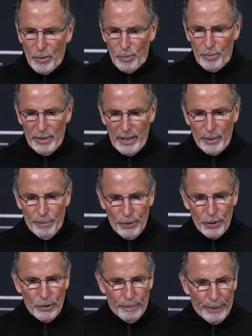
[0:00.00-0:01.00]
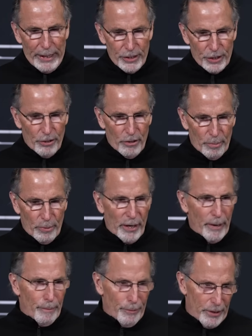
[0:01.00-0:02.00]
we've been at a pretty good pace here,
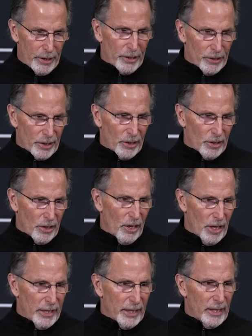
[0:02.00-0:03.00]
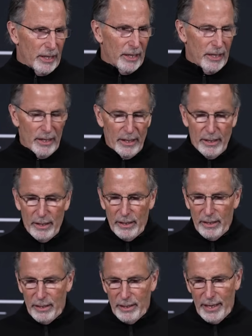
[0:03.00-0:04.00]
playing pretty consistent hockey.
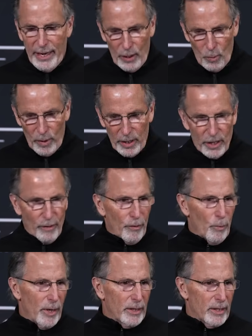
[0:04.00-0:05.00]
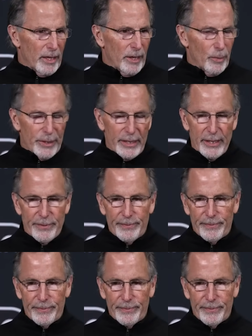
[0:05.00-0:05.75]
Had to win a different way tonight, we did.